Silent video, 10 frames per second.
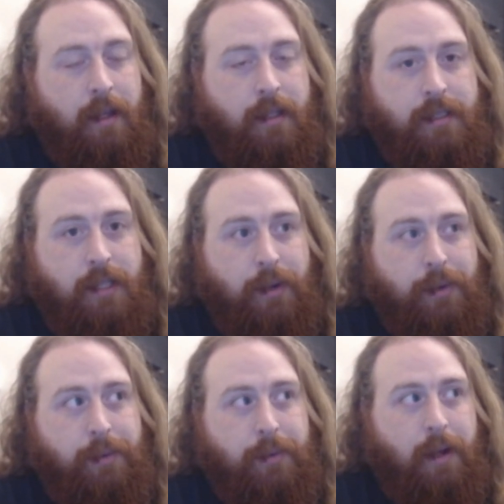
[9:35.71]

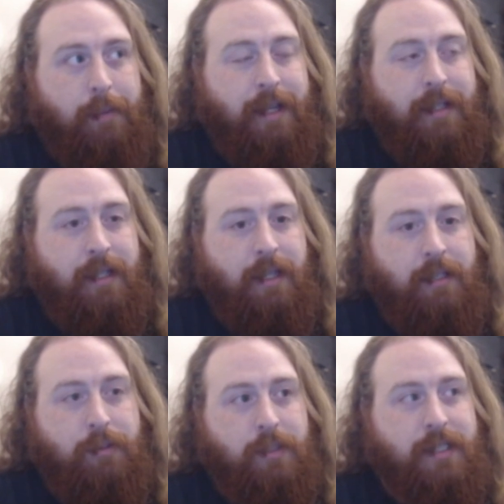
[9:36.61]
So, I mean,
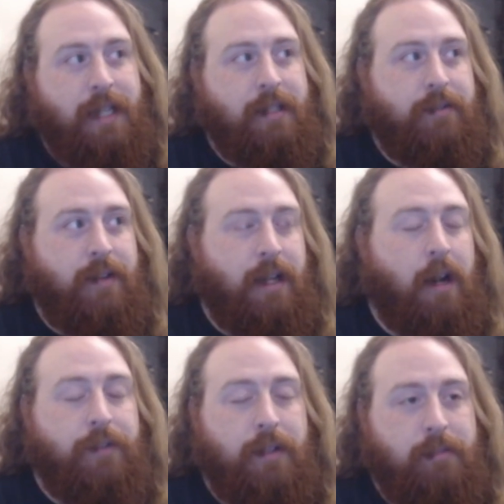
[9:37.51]
towards the end of the race,
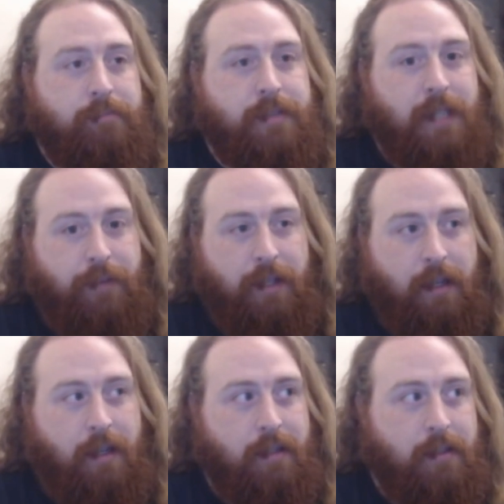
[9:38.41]
after the safety
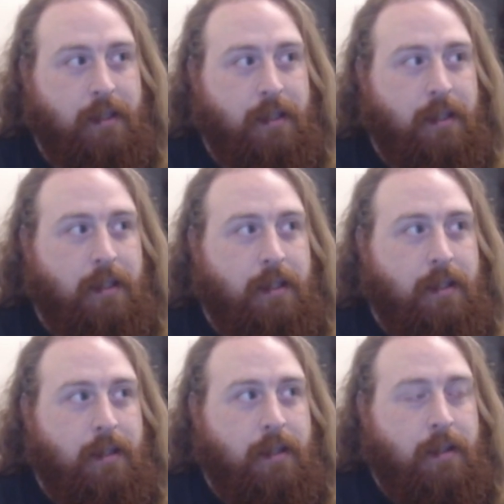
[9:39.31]
car,
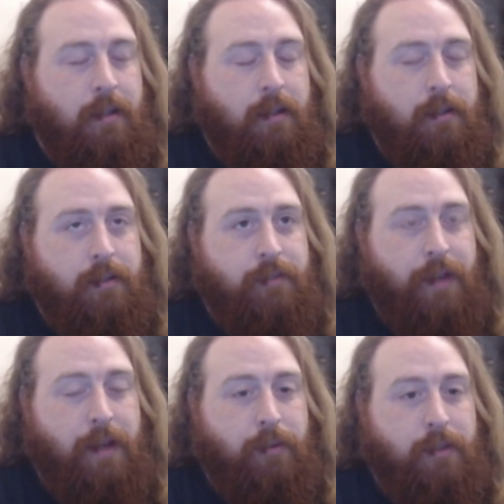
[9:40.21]

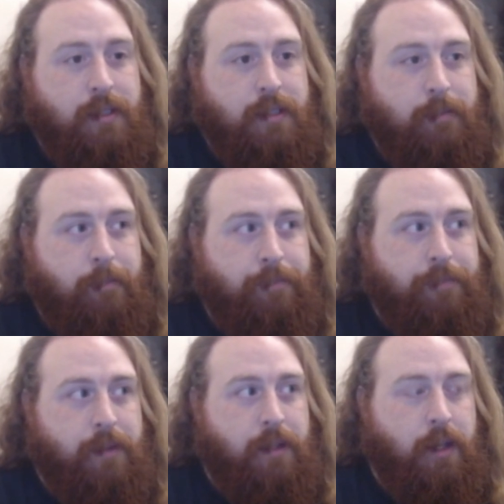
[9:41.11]
there was,
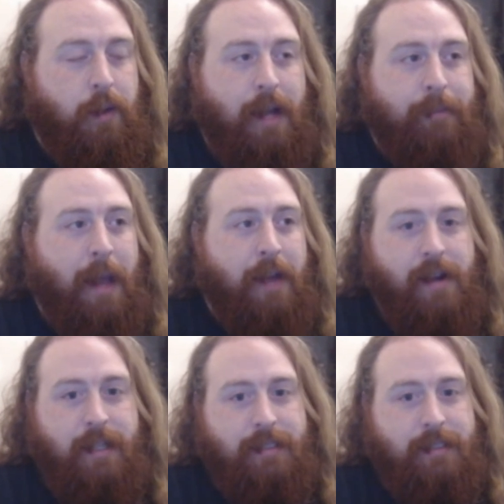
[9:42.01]
you had
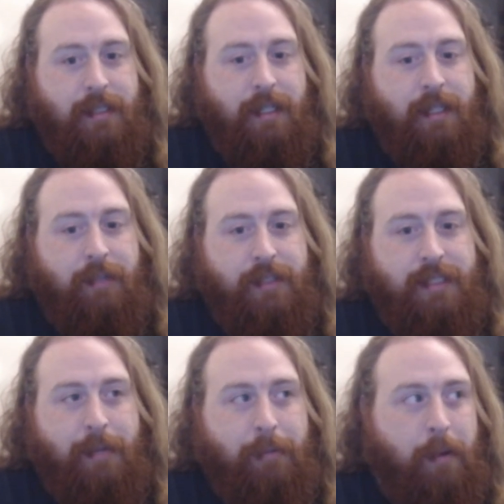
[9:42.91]
Perez leading
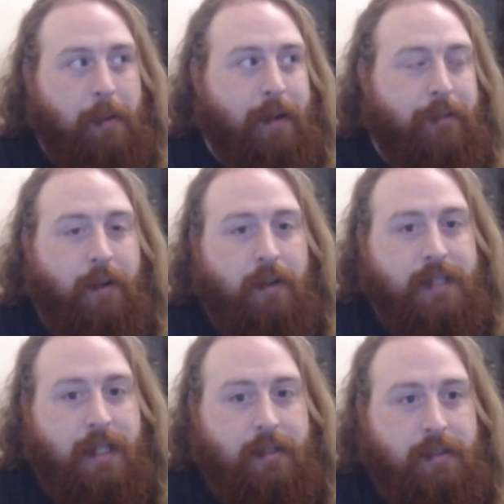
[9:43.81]
Verstappen by about 5
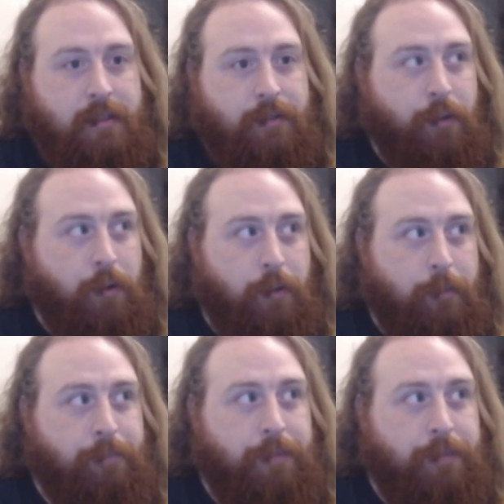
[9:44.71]
seconds for,